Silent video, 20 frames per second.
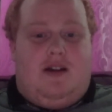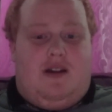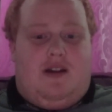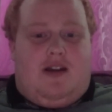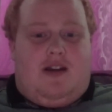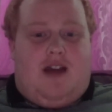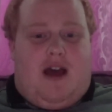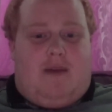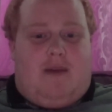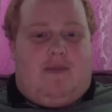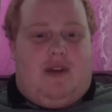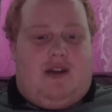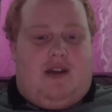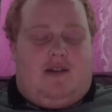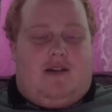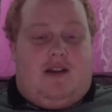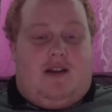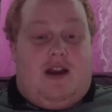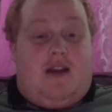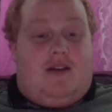I
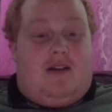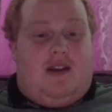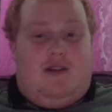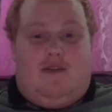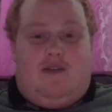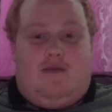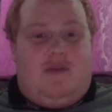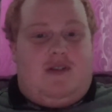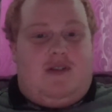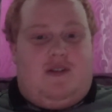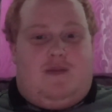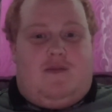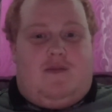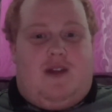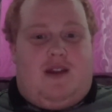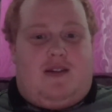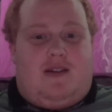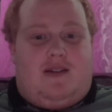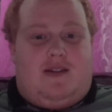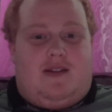mean, give him a
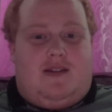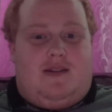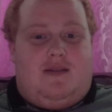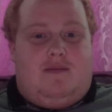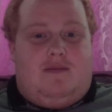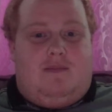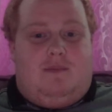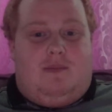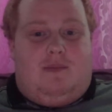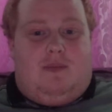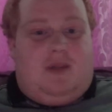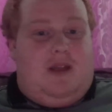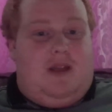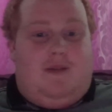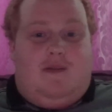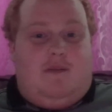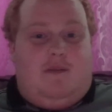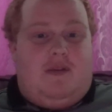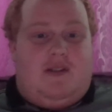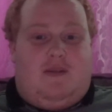defence. Give
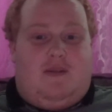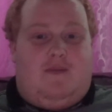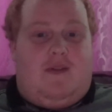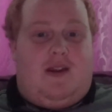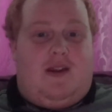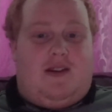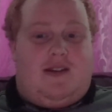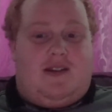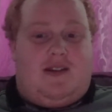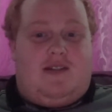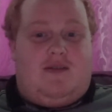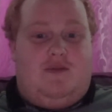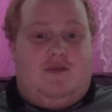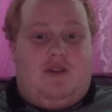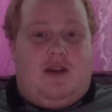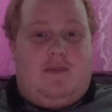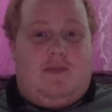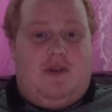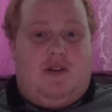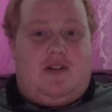him a defence. That's all
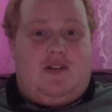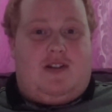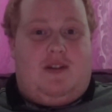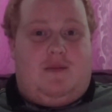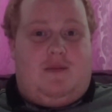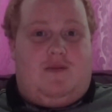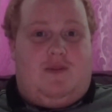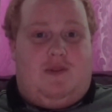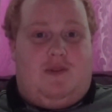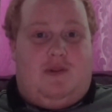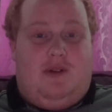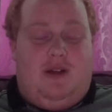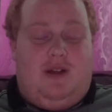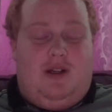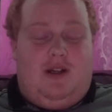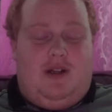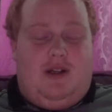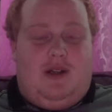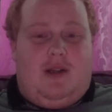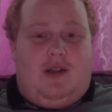I'm asking for.
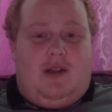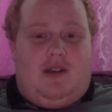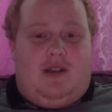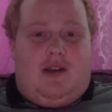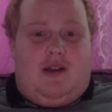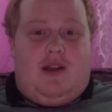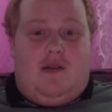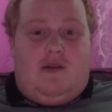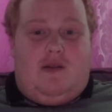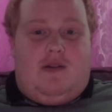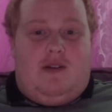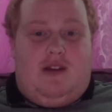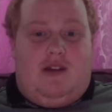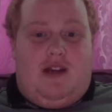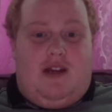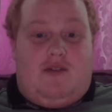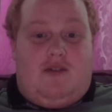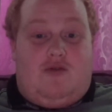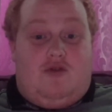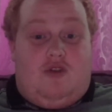You know,
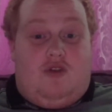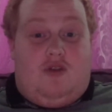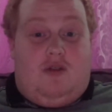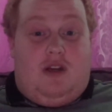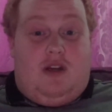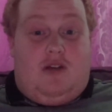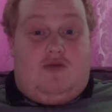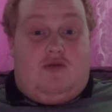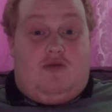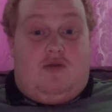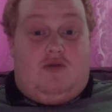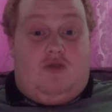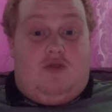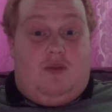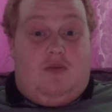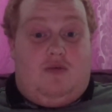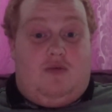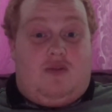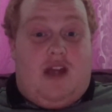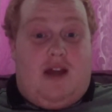he
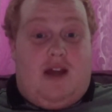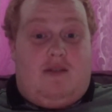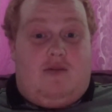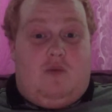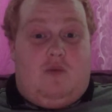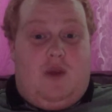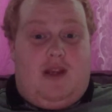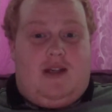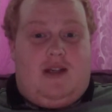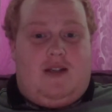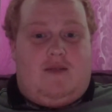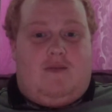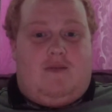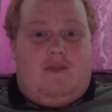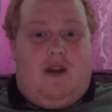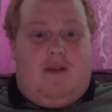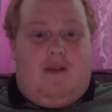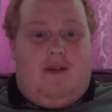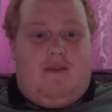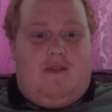dribbled down the wings
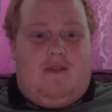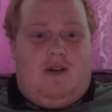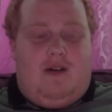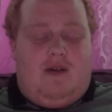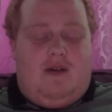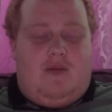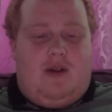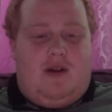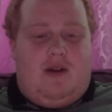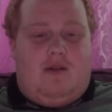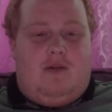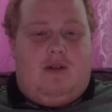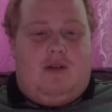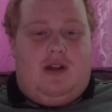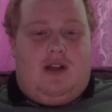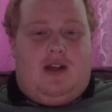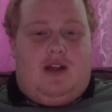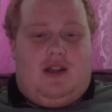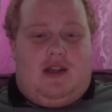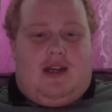very, very well.
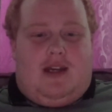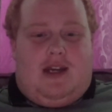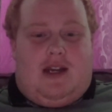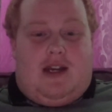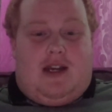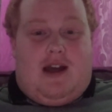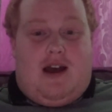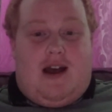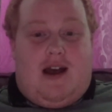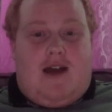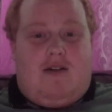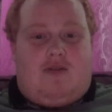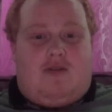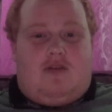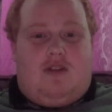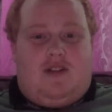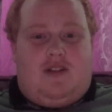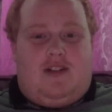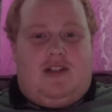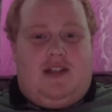He cut out
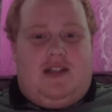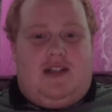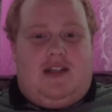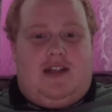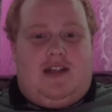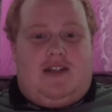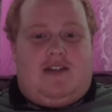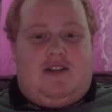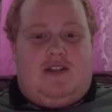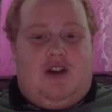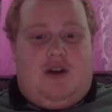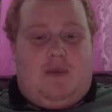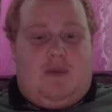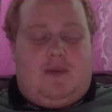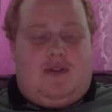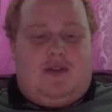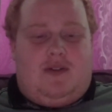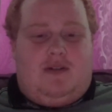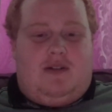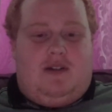crosses. He
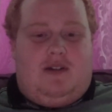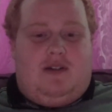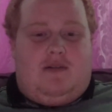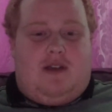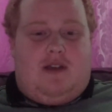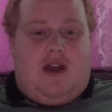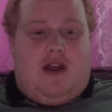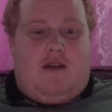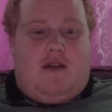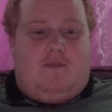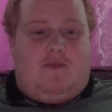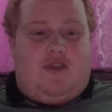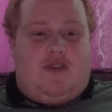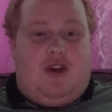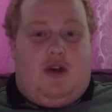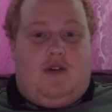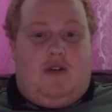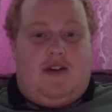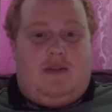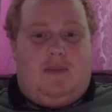stopped
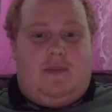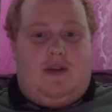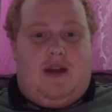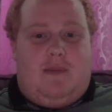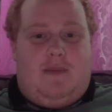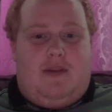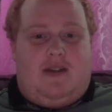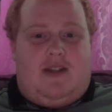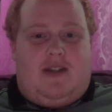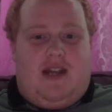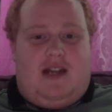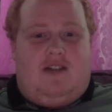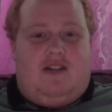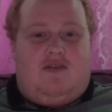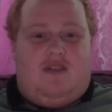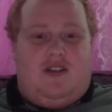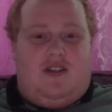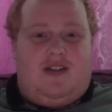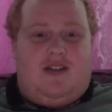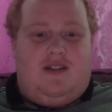Torres becoming
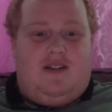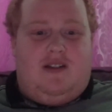dangerous.